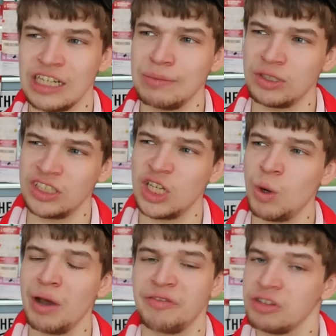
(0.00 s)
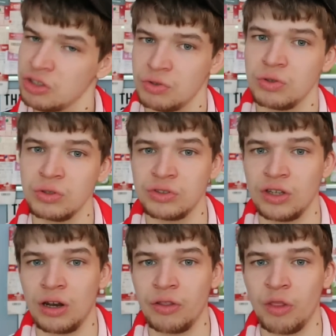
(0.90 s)
and would see quite a few draws
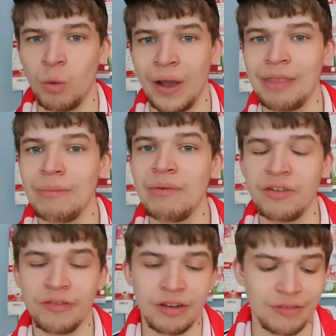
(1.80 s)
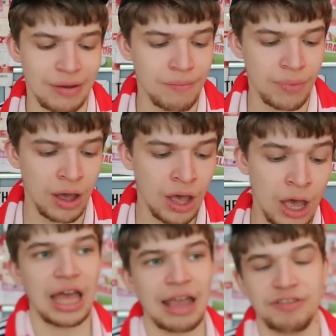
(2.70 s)
along the way in the month of November.
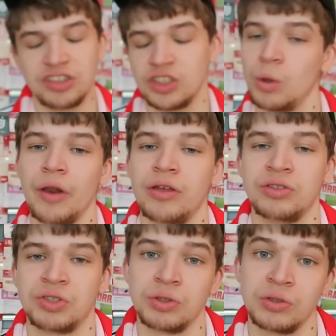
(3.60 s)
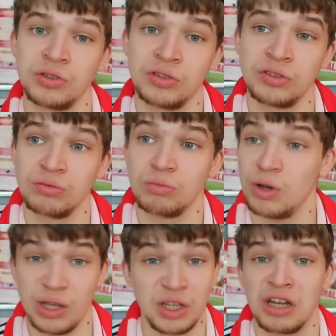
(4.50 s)
Every single one of those draws
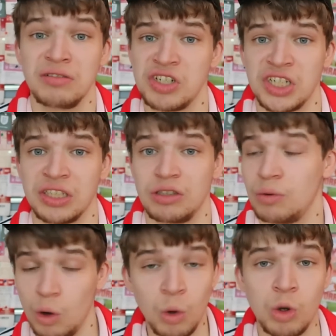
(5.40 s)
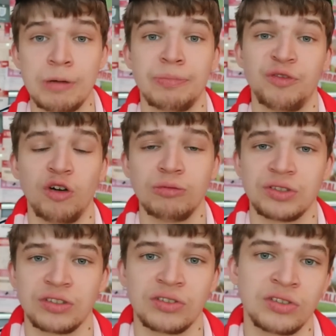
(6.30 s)
were encouraging. They were all good
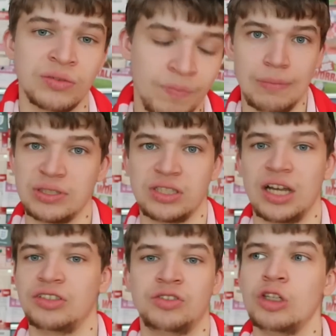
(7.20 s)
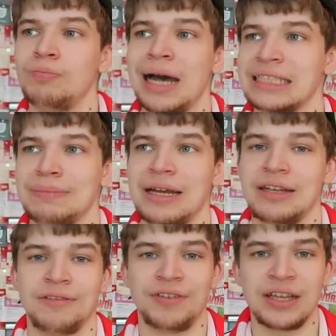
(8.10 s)
performances. And besides 2
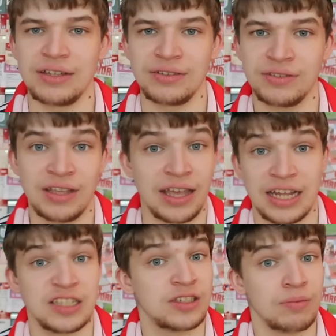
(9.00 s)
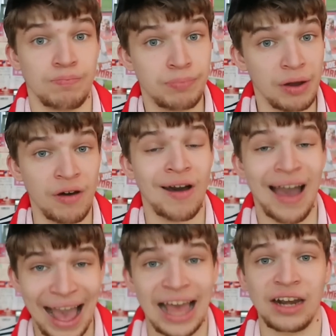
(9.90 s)
back-to-back defeats against Borough
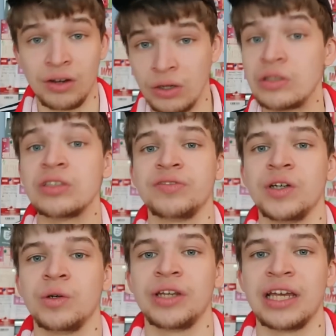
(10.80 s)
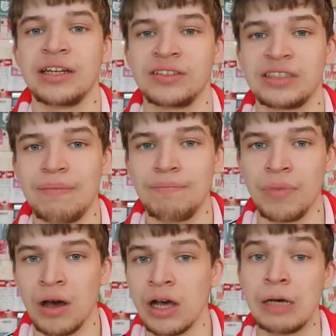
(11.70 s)
and Huddersfield in
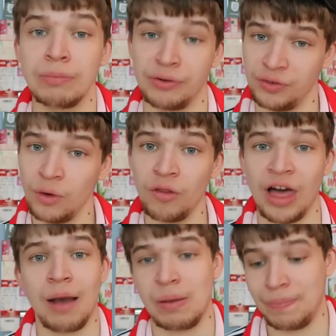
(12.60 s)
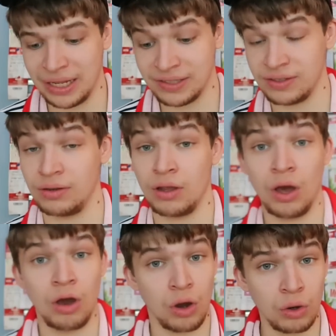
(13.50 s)
December, before that we'd beaten
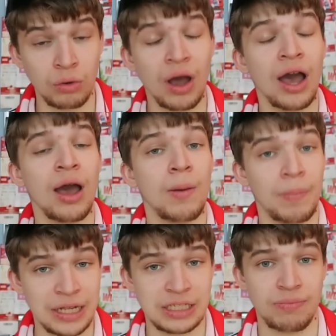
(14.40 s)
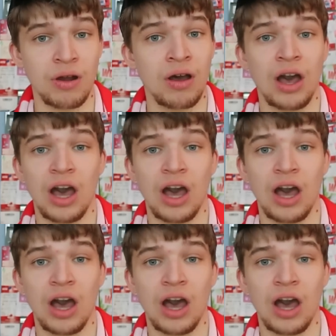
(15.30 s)
Hull, Peterborough,